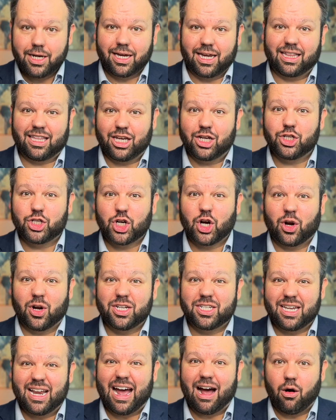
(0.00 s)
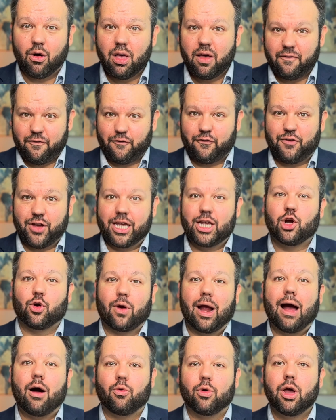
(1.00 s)
Get the insurance now,
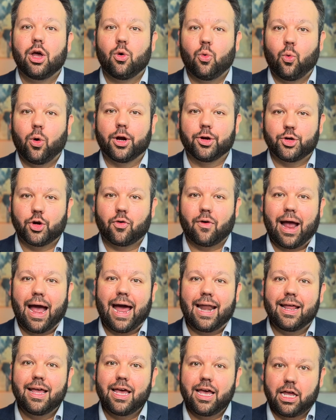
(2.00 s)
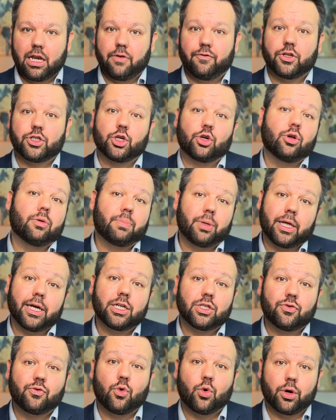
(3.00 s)
figure out where you're at, and if it's a good
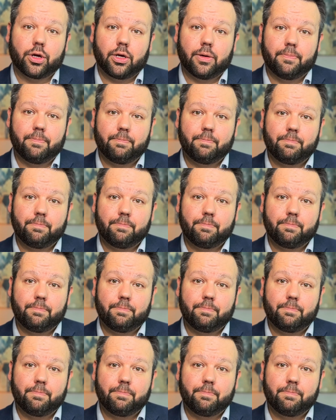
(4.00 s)
place for you.